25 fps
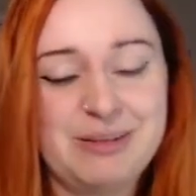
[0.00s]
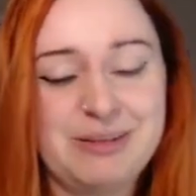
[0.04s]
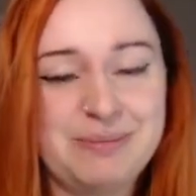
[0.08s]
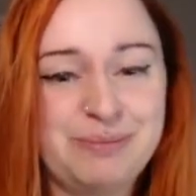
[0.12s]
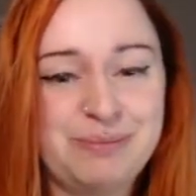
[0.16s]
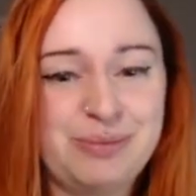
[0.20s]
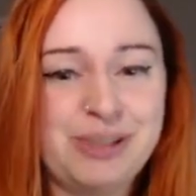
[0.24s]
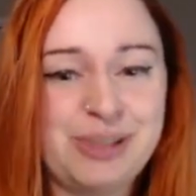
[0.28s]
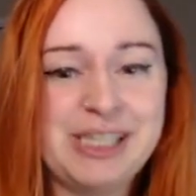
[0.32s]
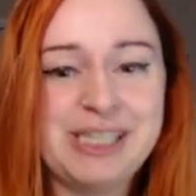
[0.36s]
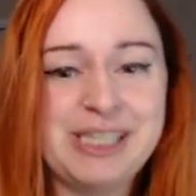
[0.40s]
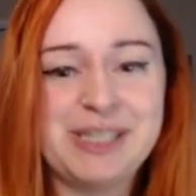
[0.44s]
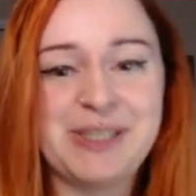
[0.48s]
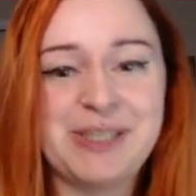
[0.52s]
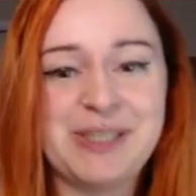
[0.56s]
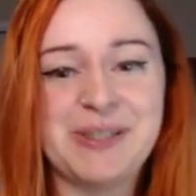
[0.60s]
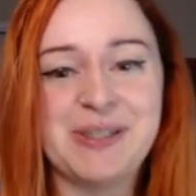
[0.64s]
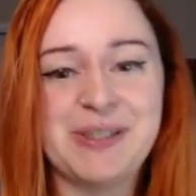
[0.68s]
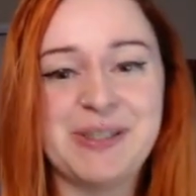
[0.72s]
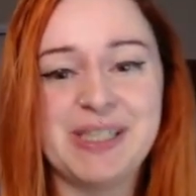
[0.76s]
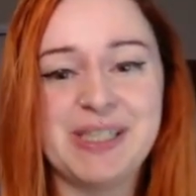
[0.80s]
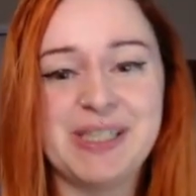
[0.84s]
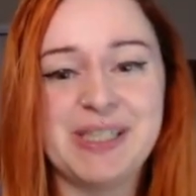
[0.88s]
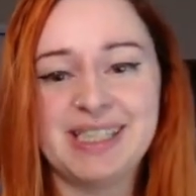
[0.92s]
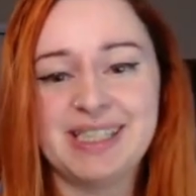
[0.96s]
Pretty
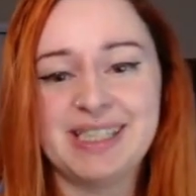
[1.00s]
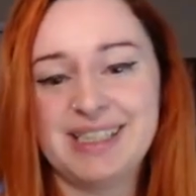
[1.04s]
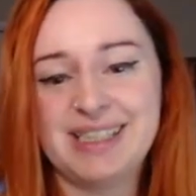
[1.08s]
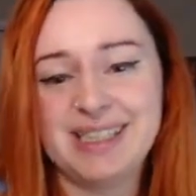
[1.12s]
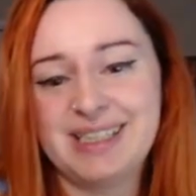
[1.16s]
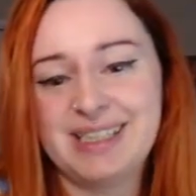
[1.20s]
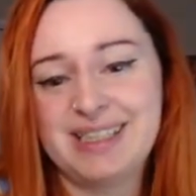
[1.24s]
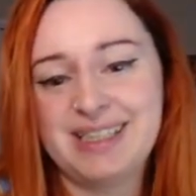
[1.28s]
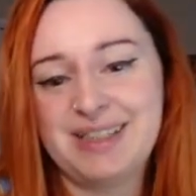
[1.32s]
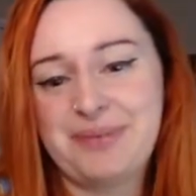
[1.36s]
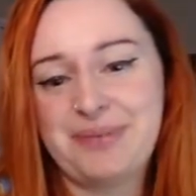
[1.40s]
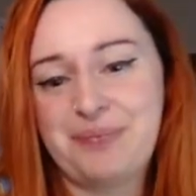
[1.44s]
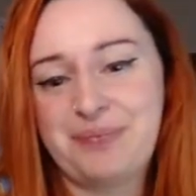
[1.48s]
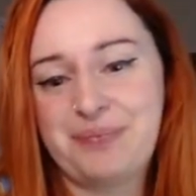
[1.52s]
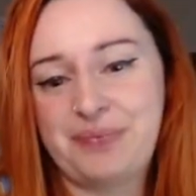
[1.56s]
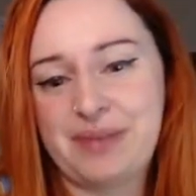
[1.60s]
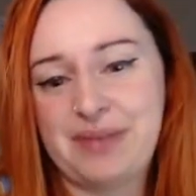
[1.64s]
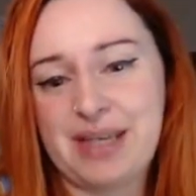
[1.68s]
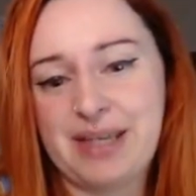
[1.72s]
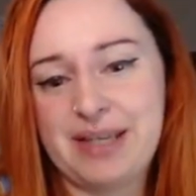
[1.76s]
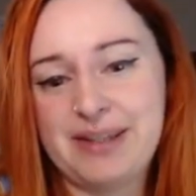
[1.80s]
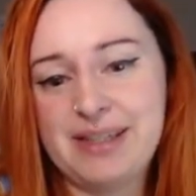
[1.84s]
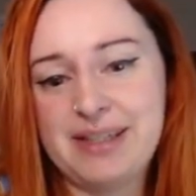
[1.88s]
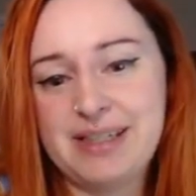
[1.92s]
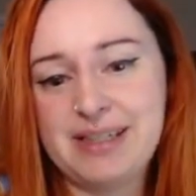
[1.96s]
good.
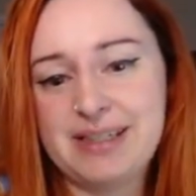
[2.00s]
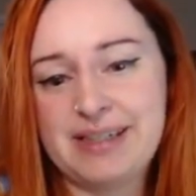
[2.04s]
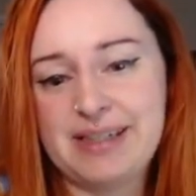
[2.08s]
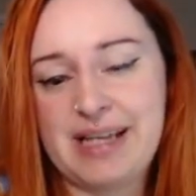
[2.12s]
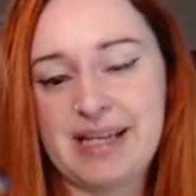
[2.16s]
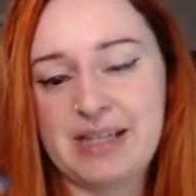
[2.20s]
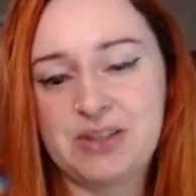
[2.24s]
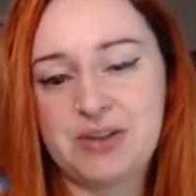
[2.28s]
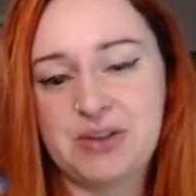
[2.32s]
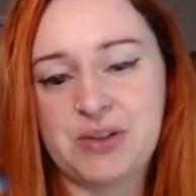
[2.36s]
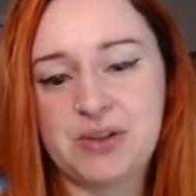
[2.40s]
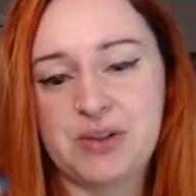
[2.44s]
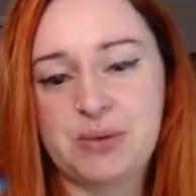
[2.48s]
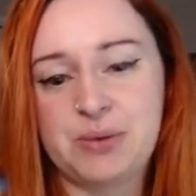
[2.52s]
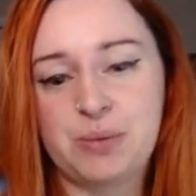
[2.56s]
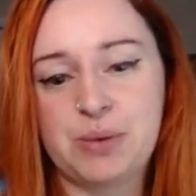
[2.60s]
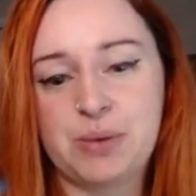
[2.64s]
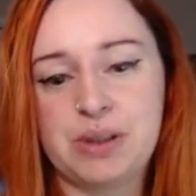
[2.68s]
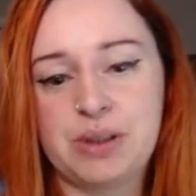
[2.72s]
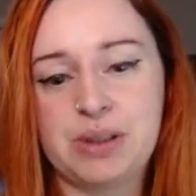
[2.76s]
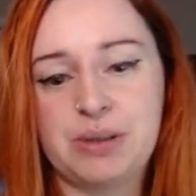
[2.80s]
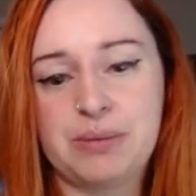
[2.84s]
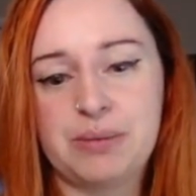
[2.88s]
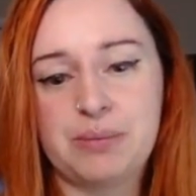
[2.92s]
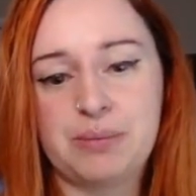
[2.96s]
I think next turn
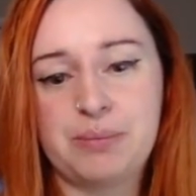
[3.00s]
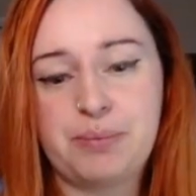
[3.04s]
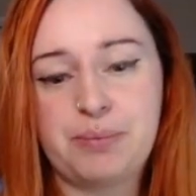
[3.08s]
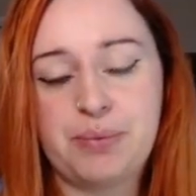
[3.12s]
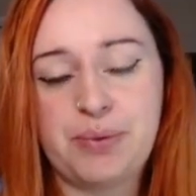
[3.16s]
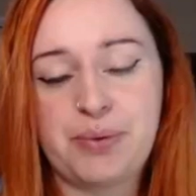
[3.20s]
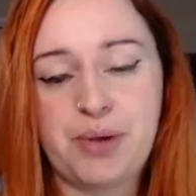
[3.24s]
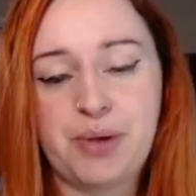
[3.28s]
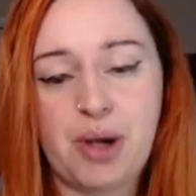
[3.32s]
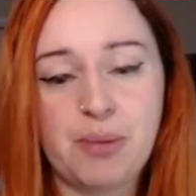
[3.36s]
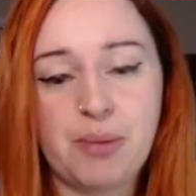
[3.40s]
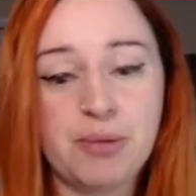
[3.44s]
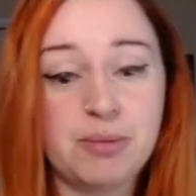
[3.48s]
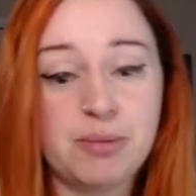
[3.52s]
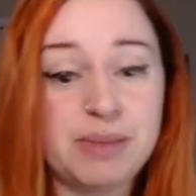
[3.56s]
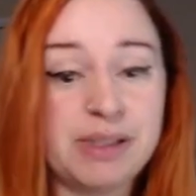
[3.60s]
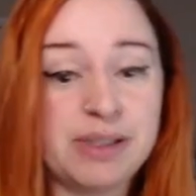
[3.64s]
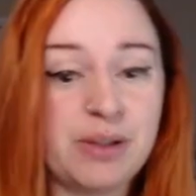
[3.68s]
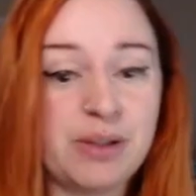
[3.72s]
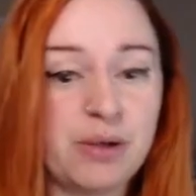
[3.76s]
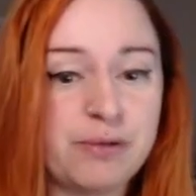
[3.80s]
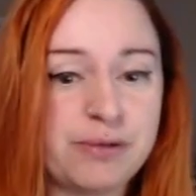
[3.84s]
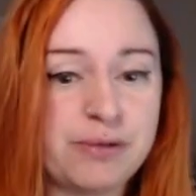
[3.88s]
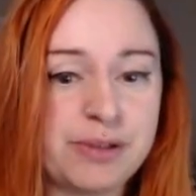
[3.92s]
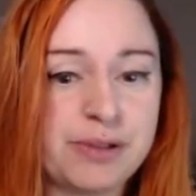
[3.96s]
we'll probably
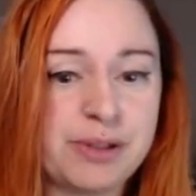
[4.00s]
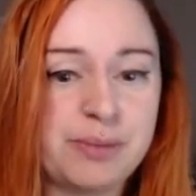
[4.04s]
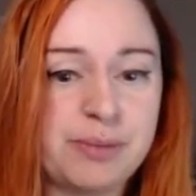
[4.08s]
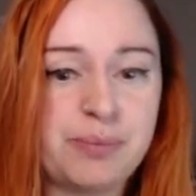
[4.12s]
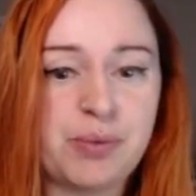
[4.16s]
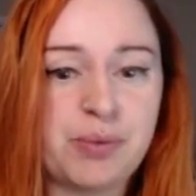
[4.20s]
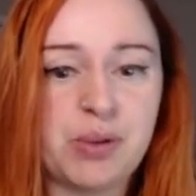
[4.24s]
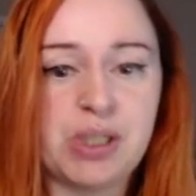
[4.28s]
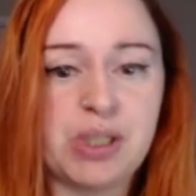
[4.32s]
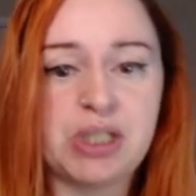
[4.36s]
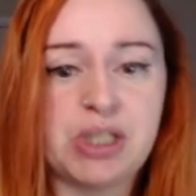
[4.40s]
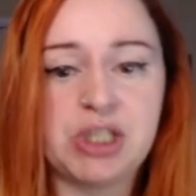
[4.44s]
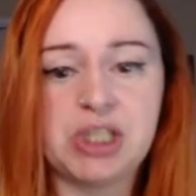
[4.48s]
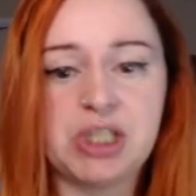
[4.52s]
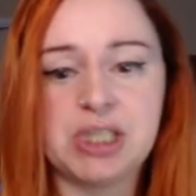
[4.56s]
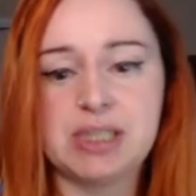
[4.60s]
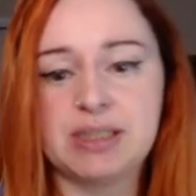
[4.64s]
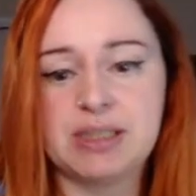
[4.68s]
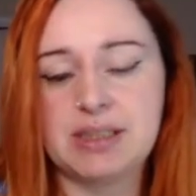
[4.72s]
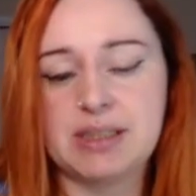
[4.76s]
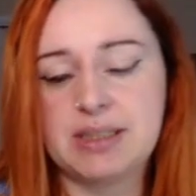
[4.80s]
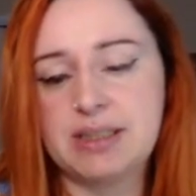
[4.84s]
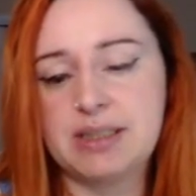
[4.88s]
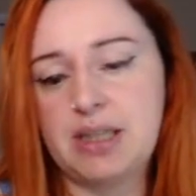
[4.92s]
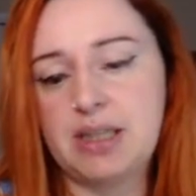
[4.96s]
go for the
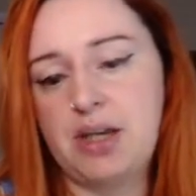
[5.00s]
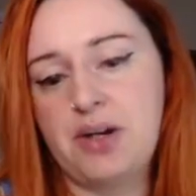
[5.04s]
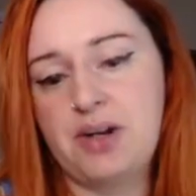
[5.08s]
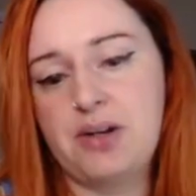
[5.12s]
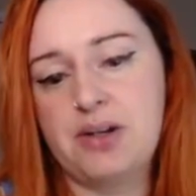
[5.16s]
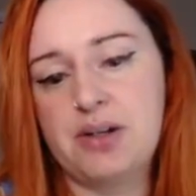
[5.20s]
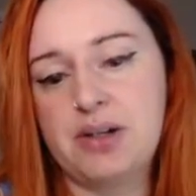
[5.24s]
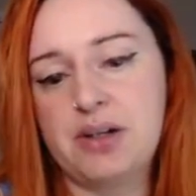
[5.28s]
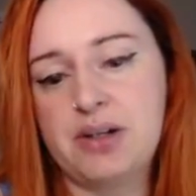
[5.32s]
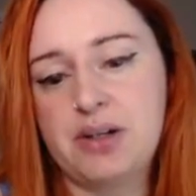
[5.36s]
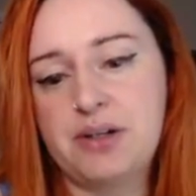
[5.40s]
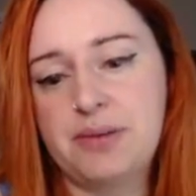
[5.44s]
Prescience here.